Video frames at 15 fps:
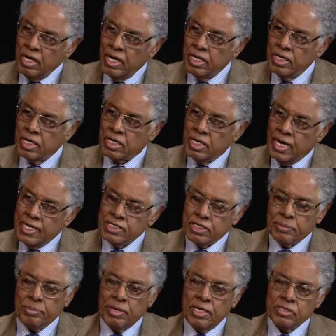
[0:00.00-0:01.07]
Uh, and the
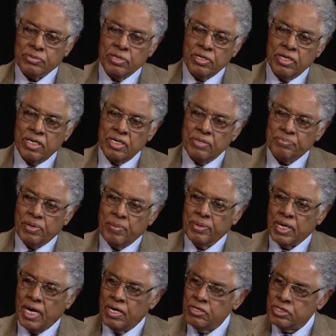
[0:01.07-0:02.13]
classic place were in
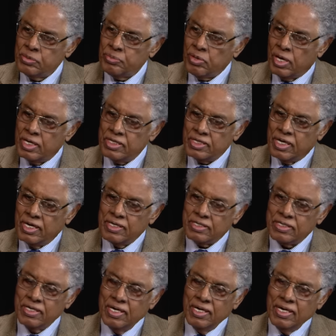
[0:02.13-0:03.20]
public housing
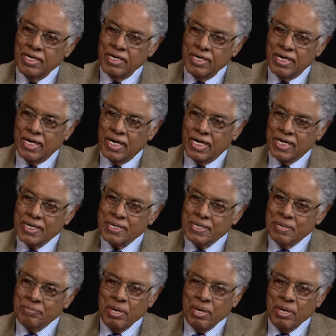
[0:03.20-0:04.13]
projects uh,